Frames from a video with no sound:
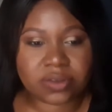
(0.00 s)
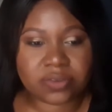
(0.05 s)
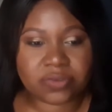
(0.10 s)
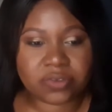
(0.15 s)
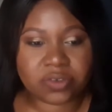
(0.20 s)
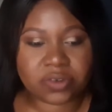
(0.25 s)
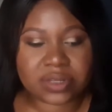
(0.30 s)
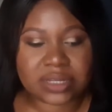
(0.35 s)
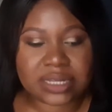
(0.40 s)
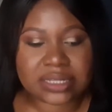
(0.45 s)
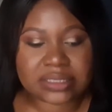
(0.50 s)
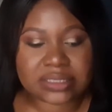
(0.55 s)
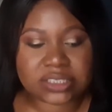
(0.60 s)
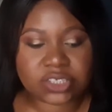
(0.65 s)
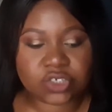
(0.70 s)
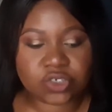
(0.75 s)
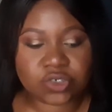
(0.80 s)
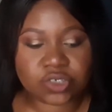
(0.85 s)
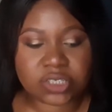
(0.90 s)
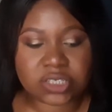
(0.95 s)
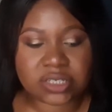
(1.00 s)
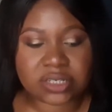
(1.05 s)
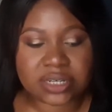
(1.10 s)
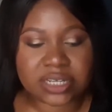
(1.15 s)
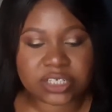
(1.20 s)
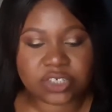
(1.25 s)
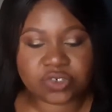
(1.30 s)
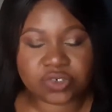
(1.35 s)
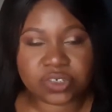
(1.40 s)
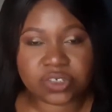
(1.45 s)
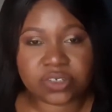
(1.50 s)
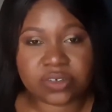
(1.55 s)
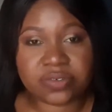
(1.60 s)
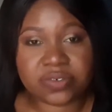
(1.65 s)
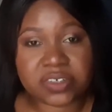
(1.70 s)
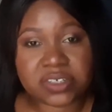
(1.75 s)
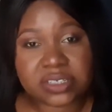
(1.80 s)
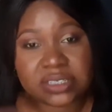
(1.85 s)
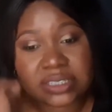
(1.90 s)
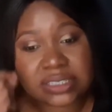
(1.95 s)
for dentistry in Nigerian
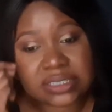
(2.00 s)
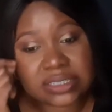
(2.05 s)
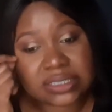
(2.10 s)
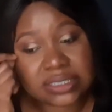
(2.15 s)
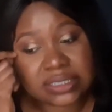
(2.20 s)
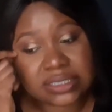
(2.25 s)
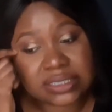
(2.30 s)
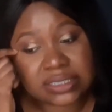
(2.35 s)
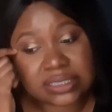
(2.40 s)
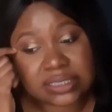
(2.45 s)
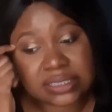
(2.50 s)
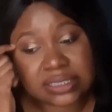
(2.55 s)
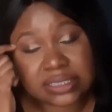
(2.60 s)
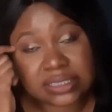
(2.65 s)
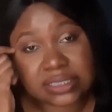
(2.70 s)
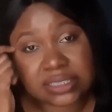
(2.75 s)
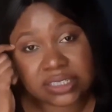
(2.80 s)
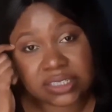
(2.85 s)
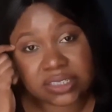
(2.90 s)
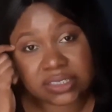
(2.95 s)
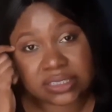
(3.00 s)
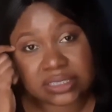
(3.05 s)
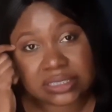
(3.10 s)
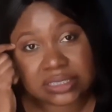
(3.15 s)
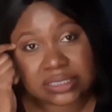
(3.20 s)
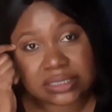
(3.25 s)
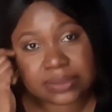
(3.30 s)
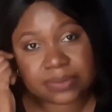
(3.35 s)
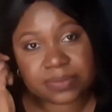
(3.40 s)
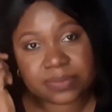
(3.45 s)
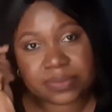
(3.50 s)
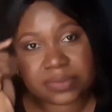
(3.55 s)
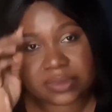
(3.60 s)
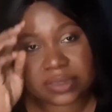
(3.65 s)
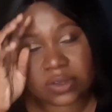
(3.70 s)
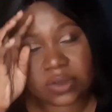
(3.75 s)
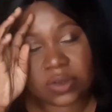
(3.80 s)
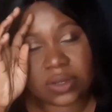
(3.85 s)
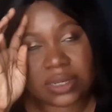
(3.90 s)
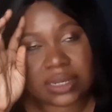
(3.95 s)
universities is 6 years,
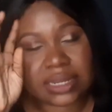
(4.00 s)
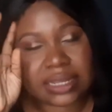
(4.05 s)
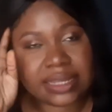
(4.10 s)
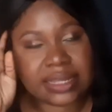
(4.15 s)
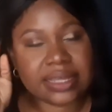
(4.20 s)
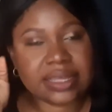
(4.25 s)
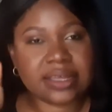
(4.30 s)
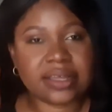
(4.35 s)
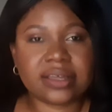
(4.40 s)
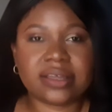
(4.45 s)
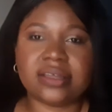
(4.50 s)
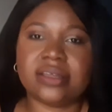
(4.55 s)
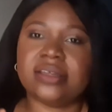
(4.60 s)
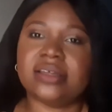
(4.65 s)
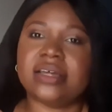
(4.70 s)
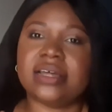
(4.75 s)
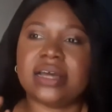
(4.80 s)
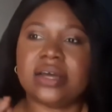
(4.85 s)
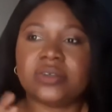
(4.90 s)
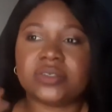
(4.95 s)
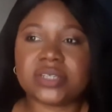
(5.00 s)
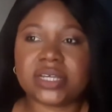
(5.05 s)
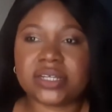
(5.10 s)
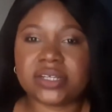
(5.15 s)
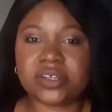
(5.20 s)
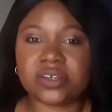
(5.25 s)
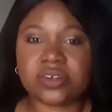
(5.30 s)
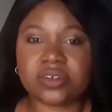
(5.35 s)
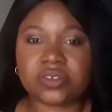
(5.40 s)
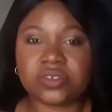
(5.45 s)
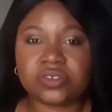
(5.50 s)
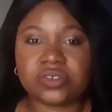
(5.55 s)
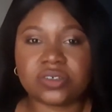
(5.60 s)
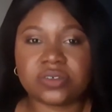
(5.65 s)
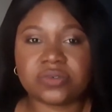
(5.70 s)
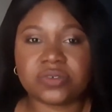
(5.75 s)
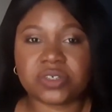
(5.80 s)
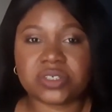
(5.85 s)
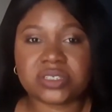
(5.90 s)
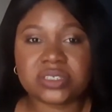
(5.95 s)
unlike outside the country.
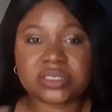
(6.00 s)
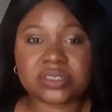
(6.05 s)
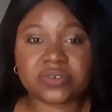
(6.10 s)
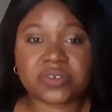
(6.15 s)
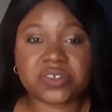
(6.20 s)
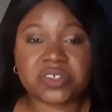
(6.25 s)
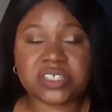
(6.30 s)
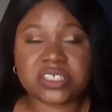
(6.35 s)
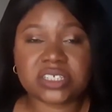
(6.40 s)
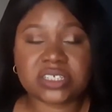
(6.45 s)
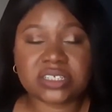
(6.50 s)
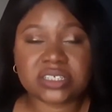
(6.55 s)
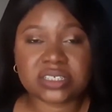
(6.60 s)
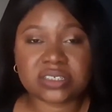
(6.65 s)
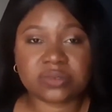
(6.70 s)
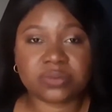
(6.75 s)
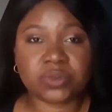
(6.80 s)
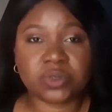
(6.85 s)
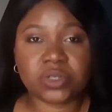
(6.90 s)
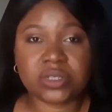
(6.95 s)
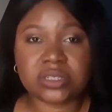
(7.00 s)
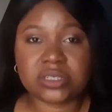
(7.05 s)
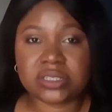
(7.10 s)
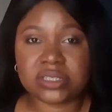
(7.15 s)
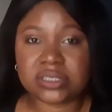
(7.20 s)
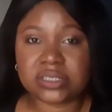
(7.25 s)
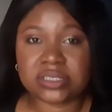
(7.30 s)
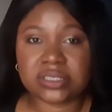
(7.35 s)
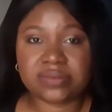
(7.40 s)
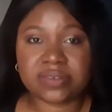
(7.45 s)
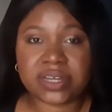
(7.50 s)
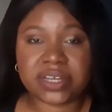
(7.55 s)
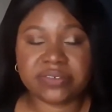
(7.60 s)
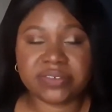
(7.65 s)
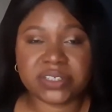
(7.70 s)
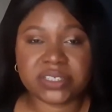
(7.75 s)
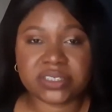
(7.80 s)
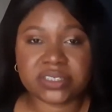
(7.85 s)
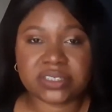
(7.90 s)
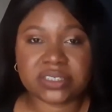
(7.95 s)
For instance, in Poland it is 5
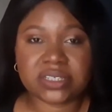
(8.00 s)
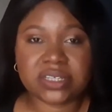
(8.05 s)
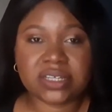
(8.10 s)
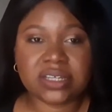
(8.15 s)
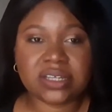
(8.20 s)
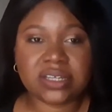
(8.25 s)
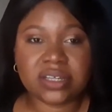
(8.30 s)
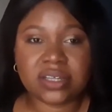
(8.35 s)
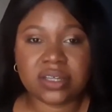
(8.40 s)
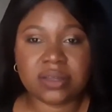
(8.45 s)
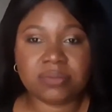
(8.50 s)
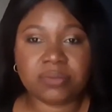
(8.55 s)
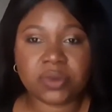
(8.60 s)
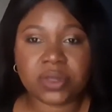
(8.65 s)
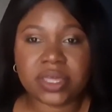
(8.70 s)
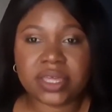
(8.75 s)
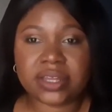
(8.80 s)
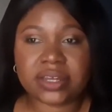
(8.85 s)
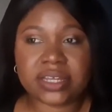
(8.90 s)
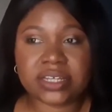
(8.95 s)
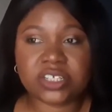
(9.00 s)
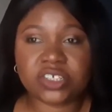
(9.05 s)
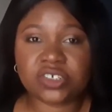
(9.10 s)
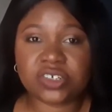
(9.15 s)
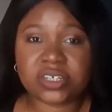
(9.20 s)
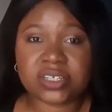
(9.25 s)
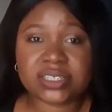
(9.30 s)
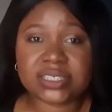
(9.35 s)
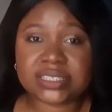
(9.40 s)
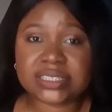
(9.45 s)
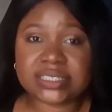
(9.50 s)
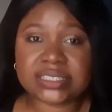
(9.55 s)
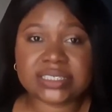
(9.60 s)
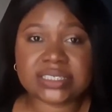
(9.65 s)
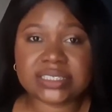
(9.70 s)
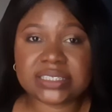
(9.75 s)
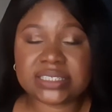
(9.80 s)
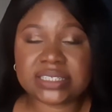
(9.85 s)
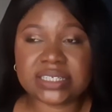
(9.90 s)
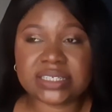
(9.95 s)
years, but here in Nigeria it's
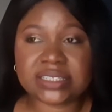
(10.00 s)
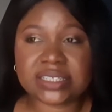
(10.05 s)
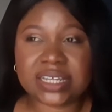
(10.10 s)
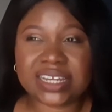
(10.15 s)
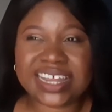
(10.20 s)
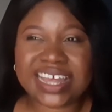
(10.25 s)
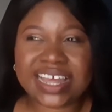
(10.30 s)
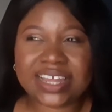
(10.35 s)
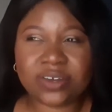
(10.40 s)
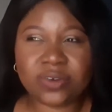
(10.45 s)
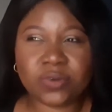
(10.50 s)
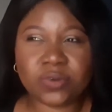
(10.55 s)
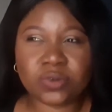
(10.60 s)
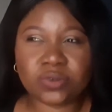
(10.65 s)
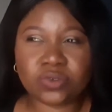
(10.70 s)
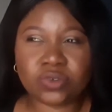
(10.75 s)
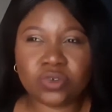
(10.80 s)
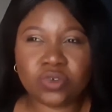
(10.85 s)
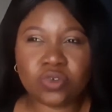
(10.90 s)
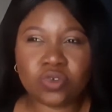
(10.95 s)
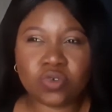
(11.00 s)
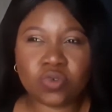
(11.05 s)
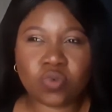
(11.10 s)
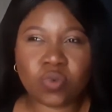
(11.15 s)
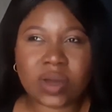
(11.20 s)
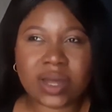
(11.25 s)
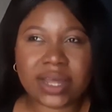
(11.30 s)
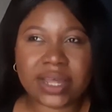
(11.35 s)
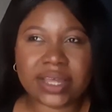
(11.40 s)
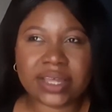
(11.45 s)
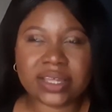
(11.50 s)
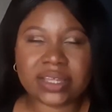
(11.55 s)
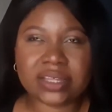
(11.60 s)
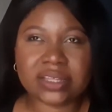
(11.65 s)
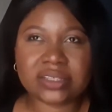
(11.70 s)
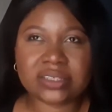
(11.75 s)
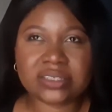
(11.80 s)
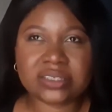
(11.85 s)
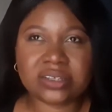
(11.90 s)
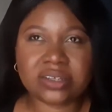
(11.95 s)
6 years. I don't know why
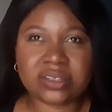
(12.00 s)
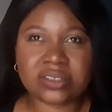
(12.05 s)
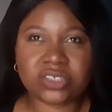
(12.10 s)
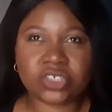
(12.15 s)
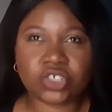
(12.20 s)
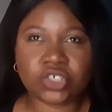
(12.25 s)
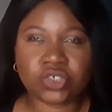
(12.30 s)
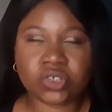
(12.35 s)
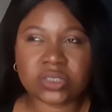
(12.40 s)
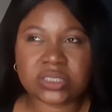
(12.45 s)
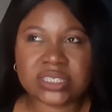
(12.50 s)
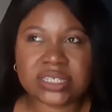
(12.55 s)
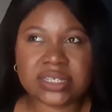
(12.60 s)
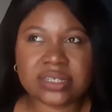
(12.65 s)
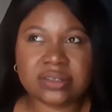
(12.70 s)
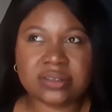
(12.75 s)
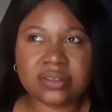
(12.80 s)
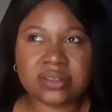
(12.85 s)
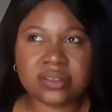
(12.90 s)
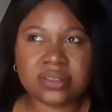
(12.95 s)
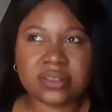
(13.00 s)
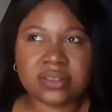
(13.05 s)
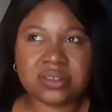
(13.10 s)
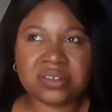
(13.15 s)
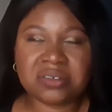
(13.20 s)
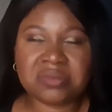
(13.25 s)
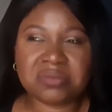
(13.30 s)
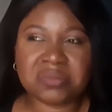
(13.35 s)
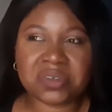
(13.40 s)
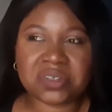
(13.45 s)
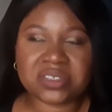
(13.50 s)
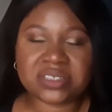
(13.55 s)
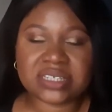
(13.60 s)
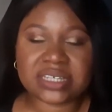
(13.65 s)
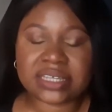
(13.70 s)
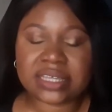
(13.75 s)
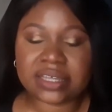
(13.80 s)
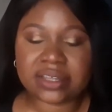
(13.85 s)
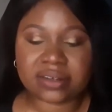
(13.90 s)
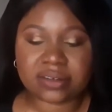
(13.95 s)
it's not shorter, but
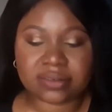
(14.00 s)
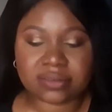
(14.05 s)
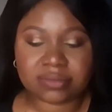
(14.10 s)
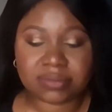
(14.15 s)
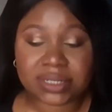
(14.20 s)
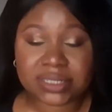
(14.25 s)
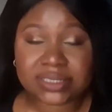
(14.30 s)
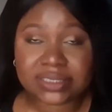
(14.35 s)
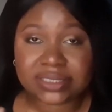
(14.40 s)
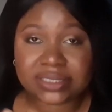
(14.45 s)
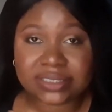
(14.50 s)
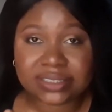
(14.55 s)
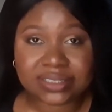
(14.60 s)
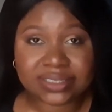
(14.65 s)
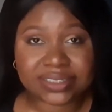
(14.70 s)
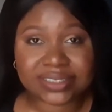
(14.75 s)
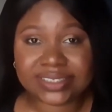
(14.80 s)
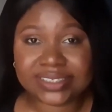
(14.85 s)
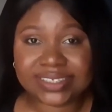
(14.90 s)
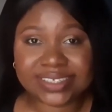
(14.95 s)
again, medicine is 6